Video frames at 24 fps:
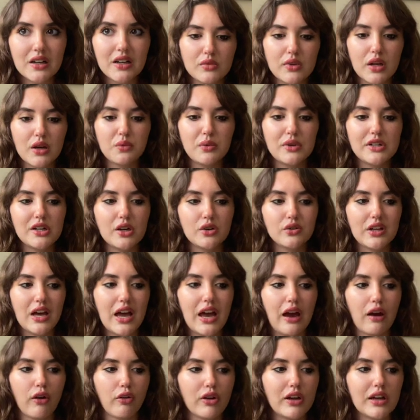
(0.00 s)
Like, we know that
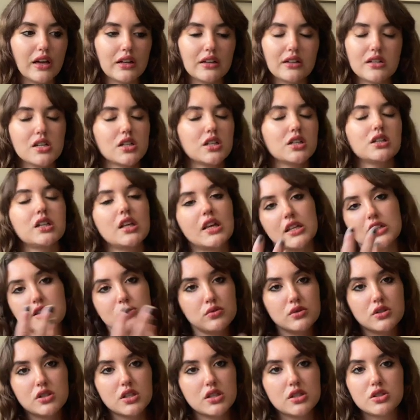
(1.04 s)
Harriet cleans
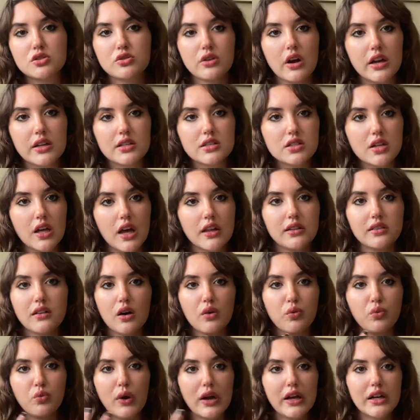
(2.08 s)
when she's stressed and that
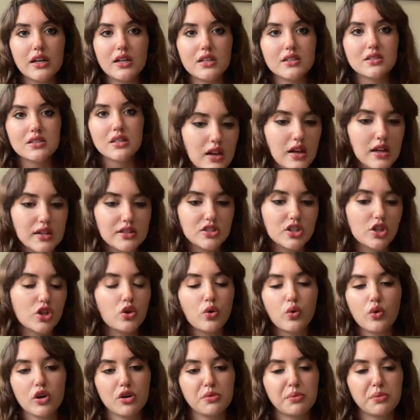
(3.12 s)
Wynne is insecure,